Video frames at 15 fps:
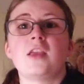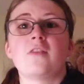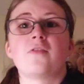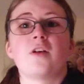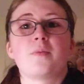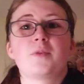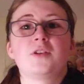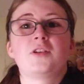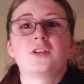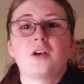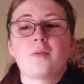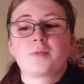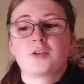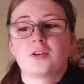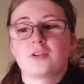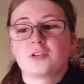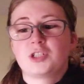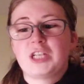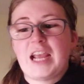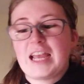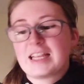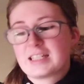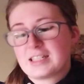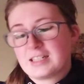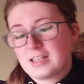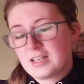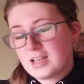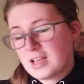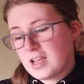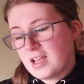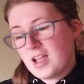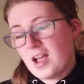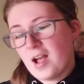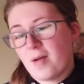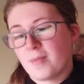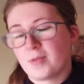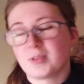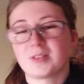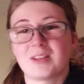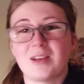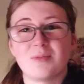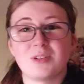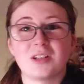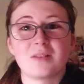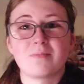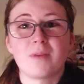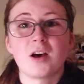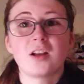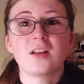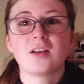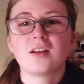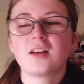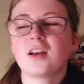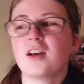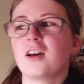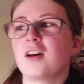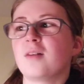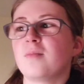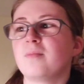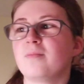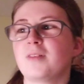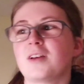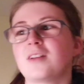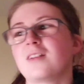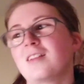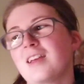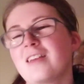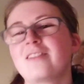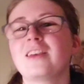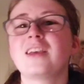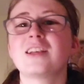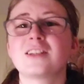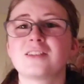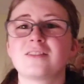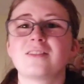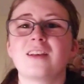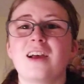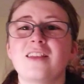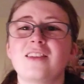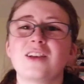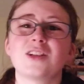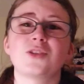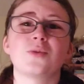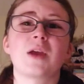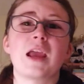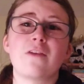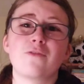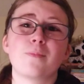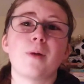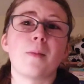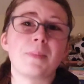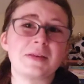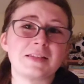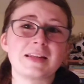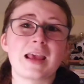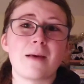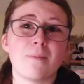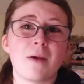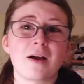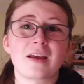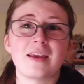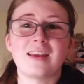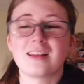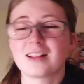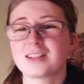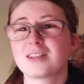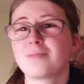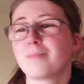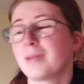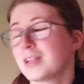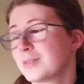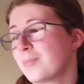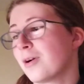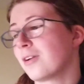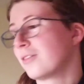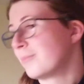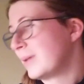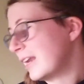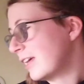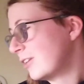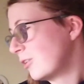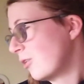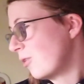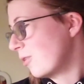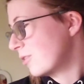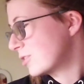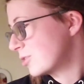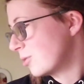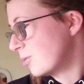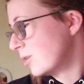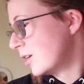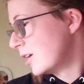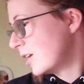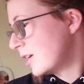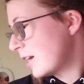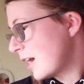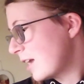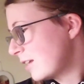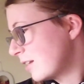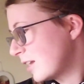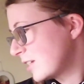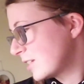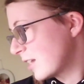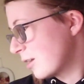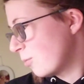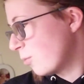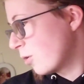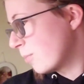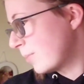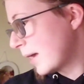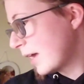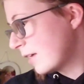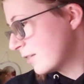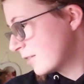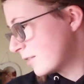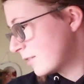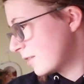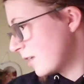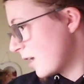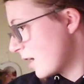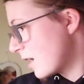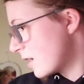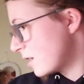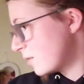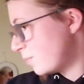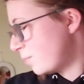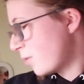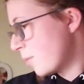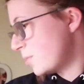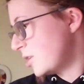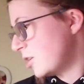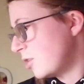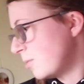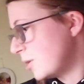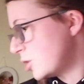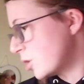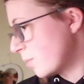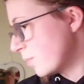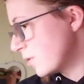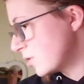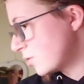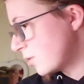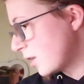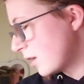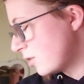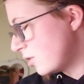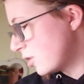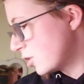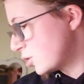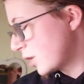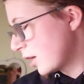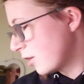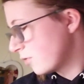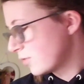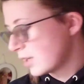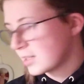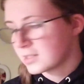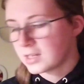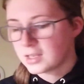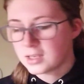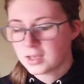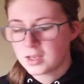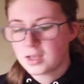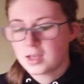even up to her chest. It was just mud. But I think it's okay for puppies to get mucky. That's part of being a dog. So had a nice little warm bath and popped you in your wee jumper so then you could dry off nicely.